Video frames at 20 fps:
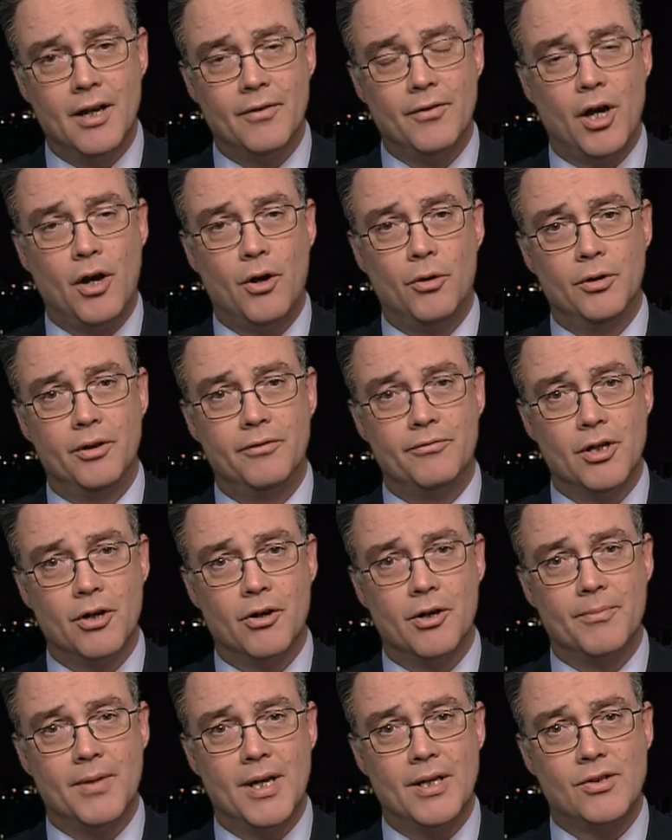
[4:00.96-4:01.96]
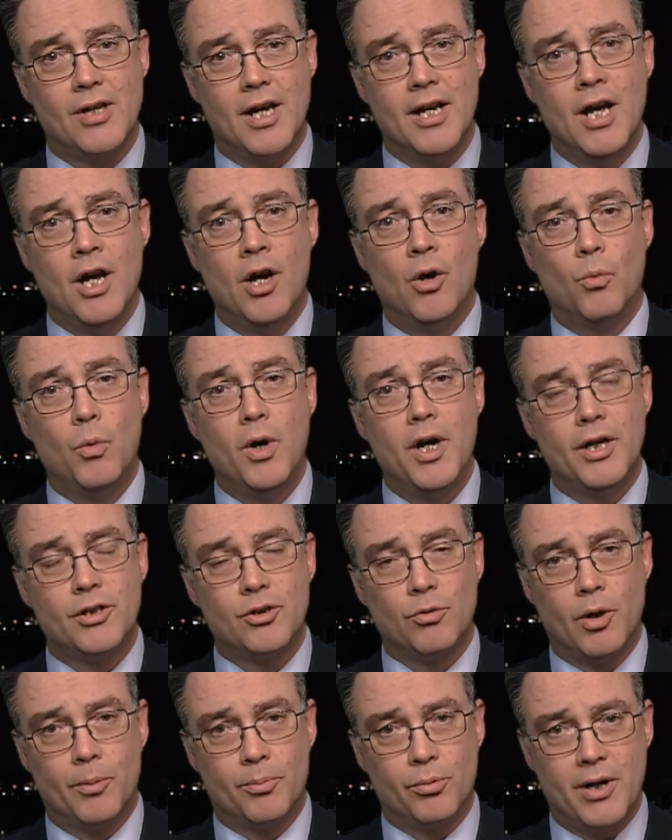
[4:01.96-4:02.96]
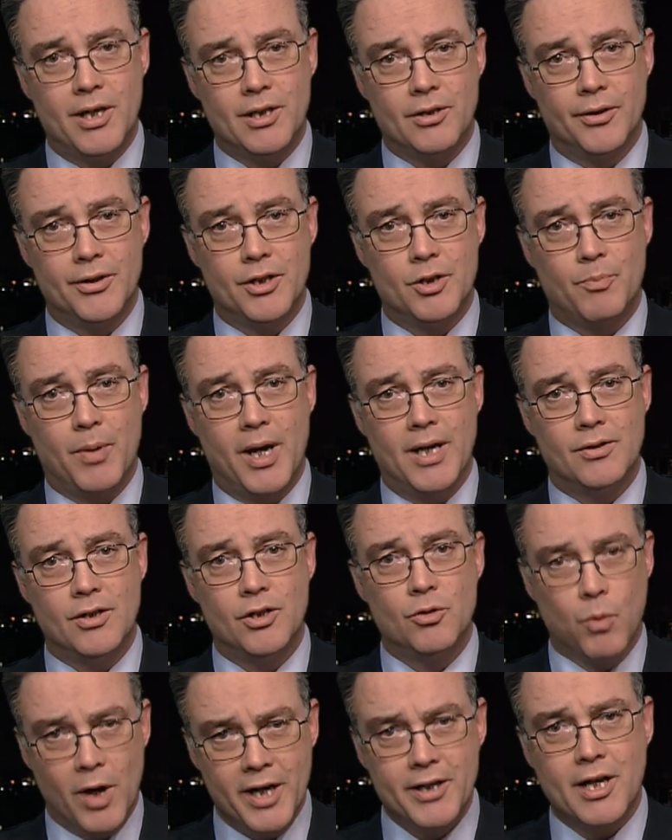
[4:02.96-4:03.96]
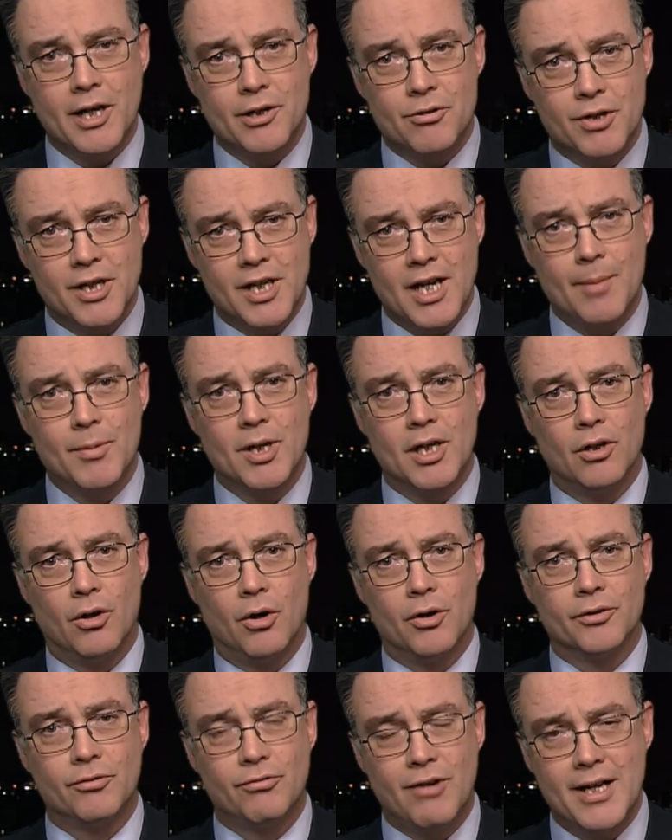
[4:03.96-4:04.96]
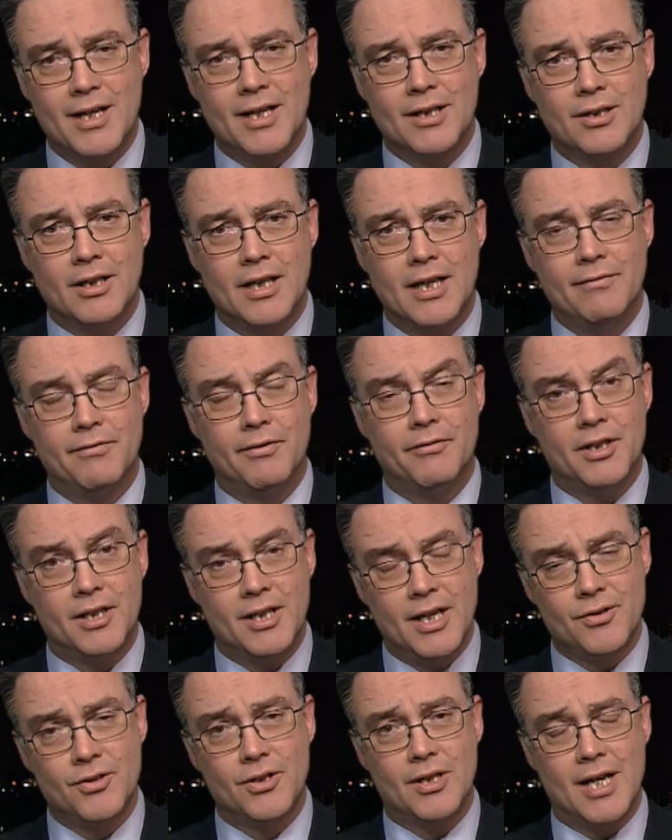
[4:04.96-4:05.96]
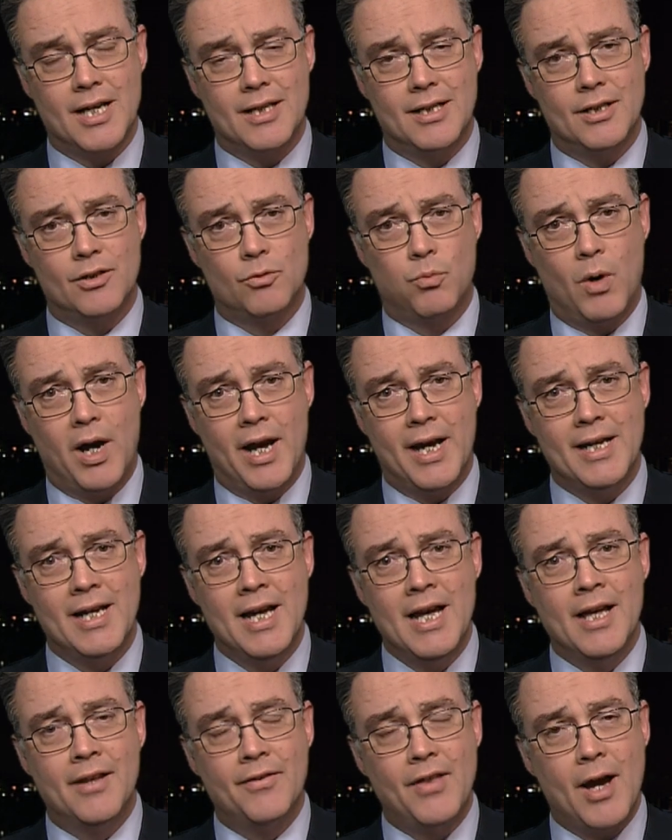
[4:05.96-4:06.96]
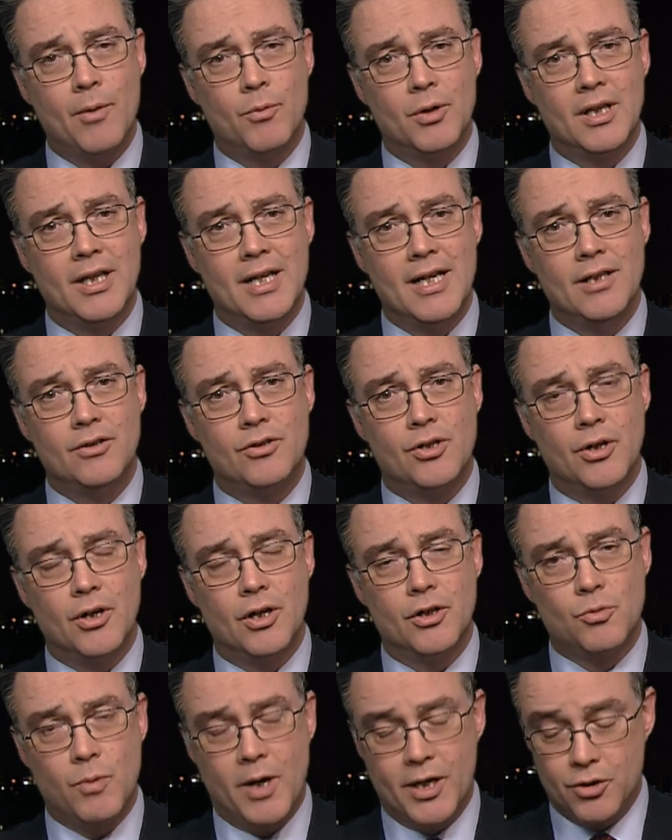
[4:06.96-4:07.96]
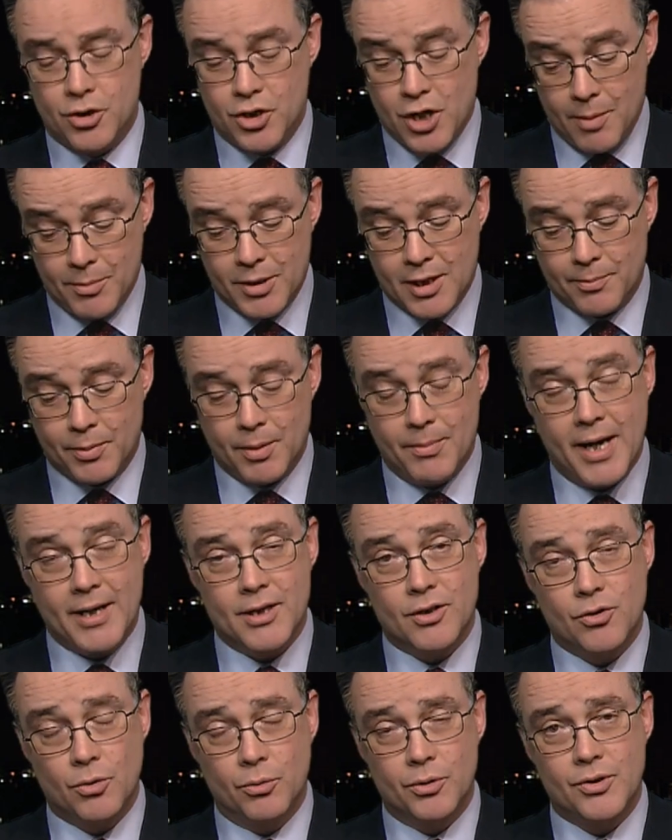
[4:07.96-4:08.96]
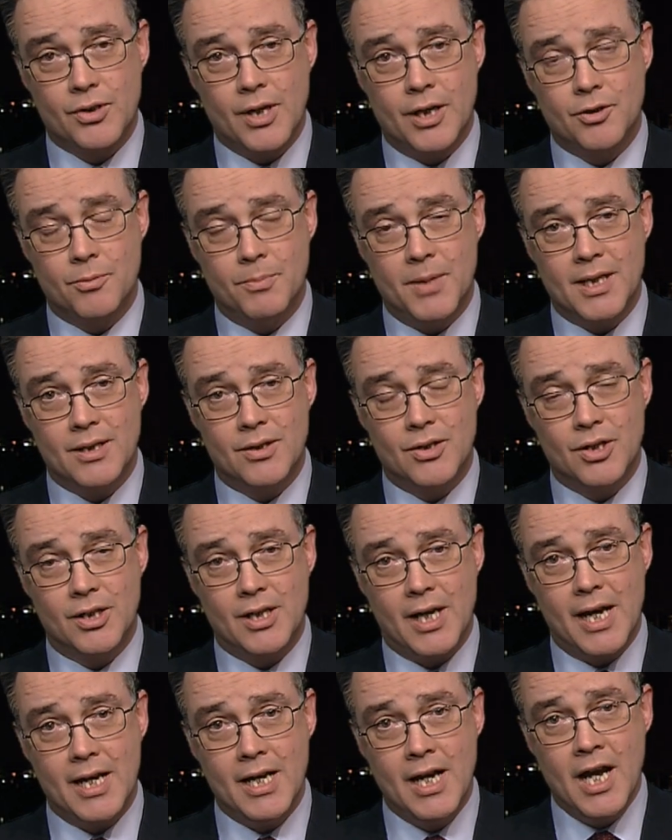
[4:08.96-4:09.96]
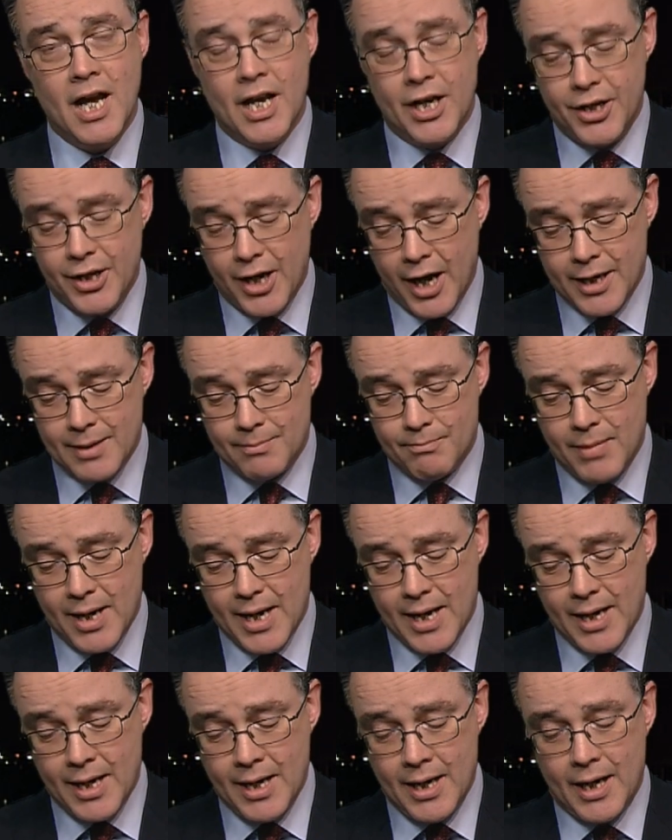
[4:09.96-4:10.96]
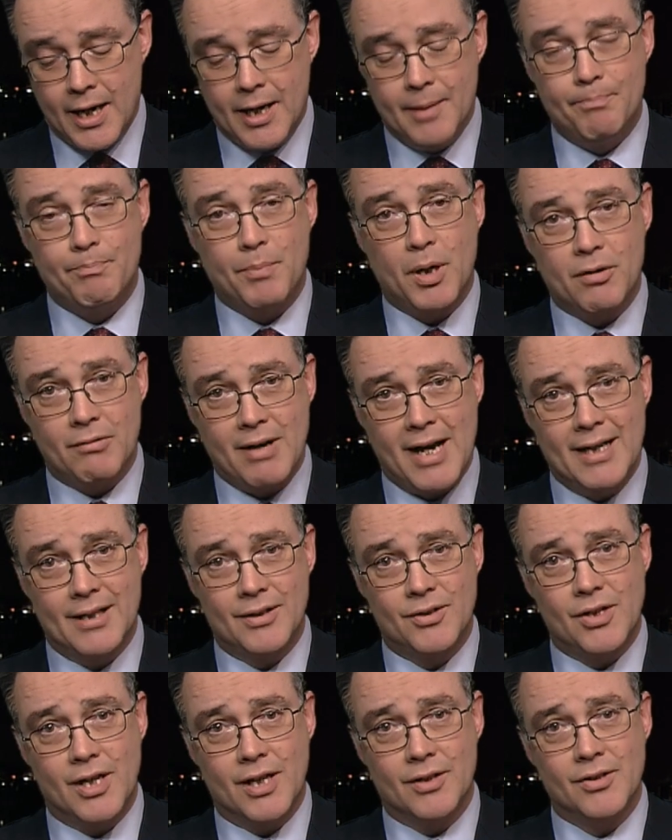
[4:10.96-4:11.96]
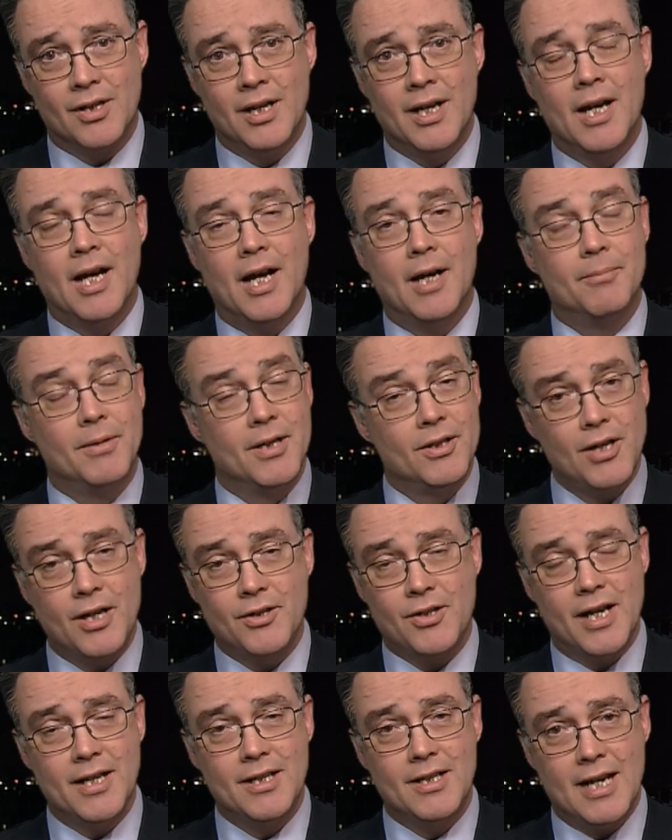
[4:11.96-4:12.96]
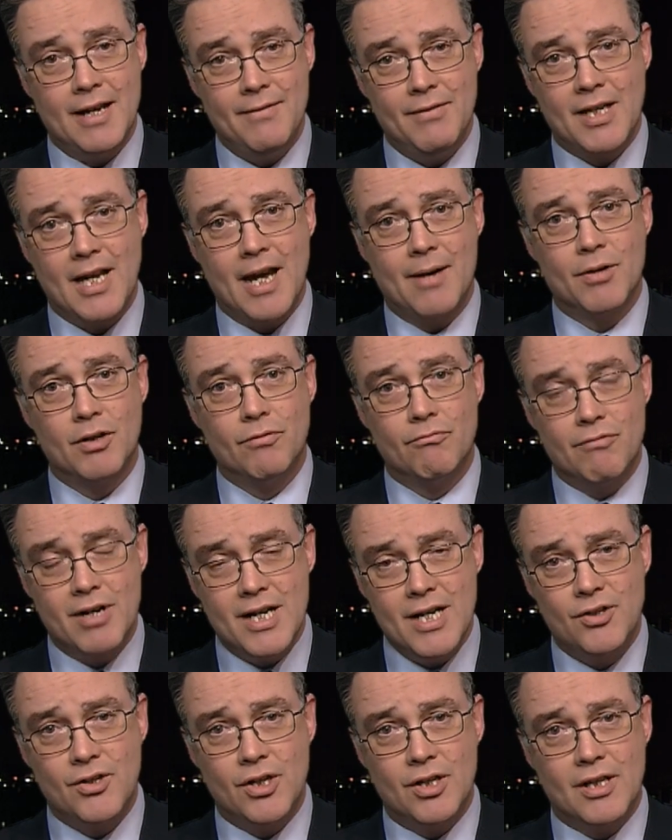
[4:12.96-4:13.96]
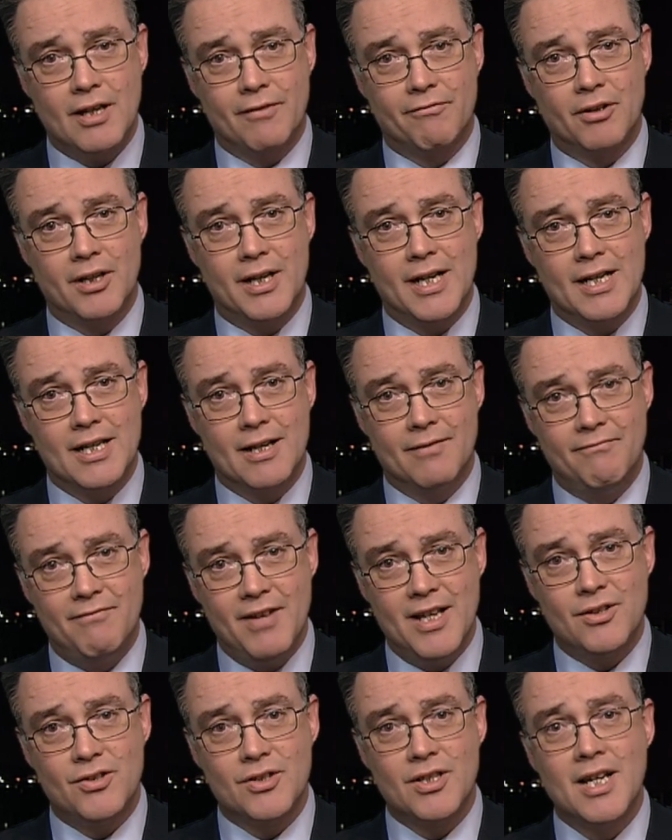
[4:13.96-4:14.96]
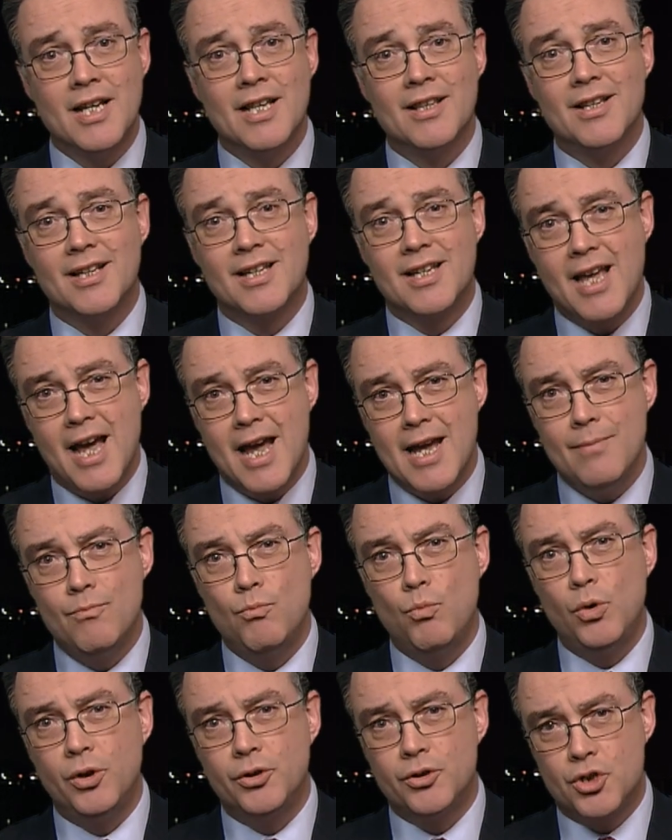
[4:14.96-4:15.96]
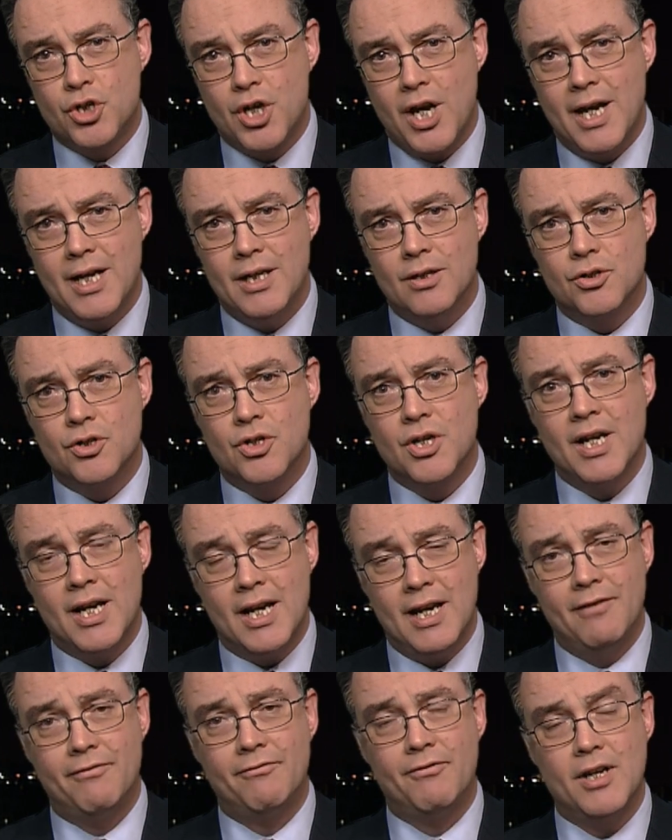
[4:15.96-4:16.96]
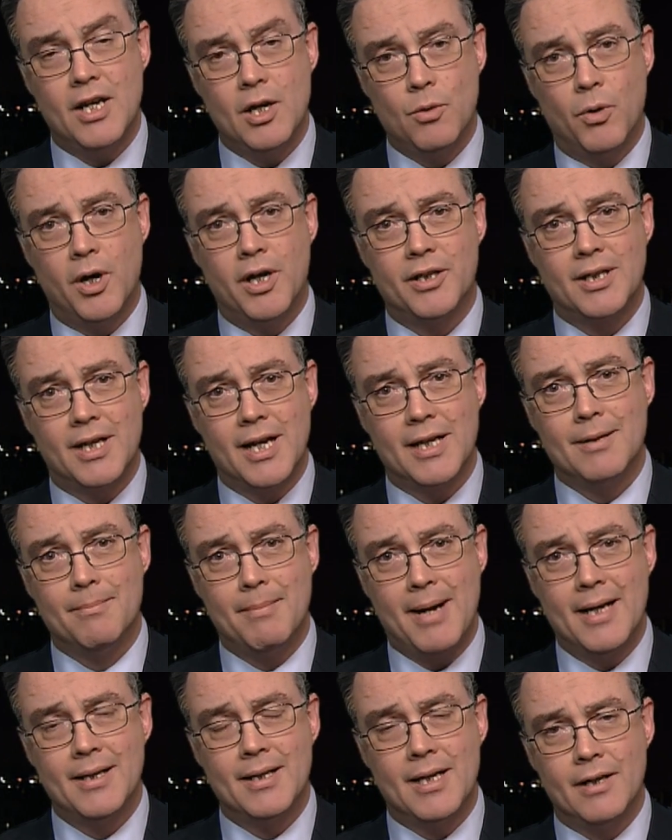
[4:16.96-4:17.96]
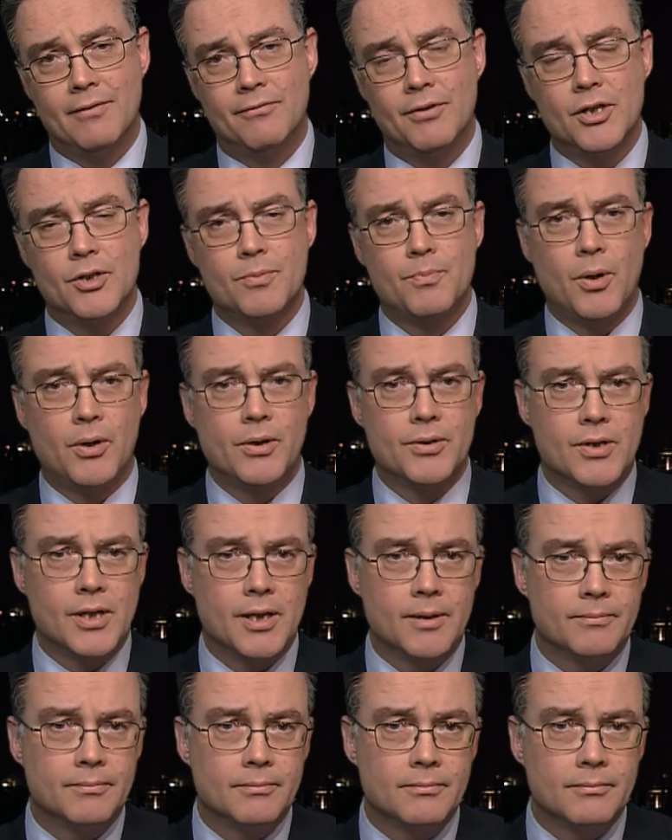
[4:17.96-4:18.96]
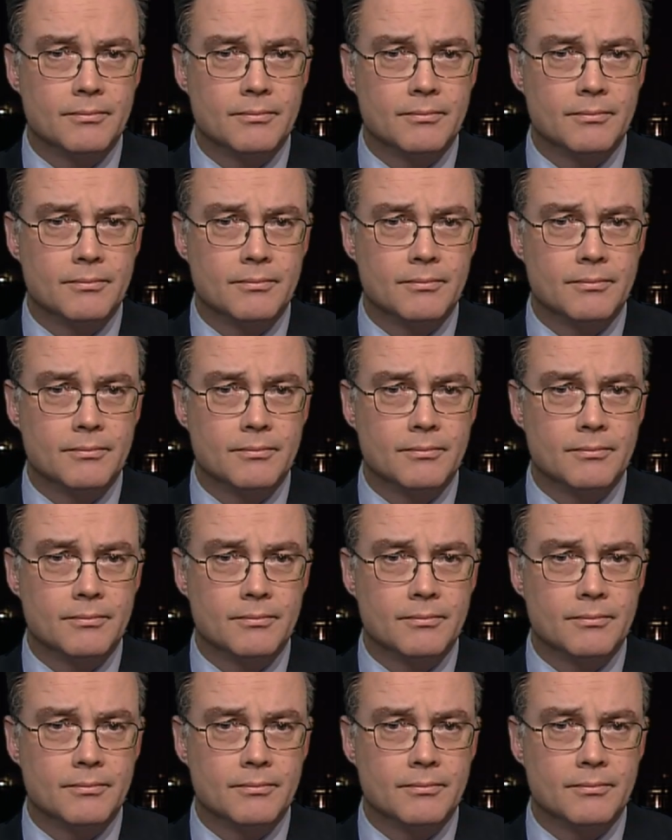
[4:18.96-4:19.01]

the whole of Europe, they say, were to operate on this basis, one country coming along, threatening to leave if it doesn't get its way, that would lead to, as one German diplomatic source said to me today, nightmare and paralysis. But as I said, David Cameron reads it differently, convinced the game will change if he were to get a mandate for this policy.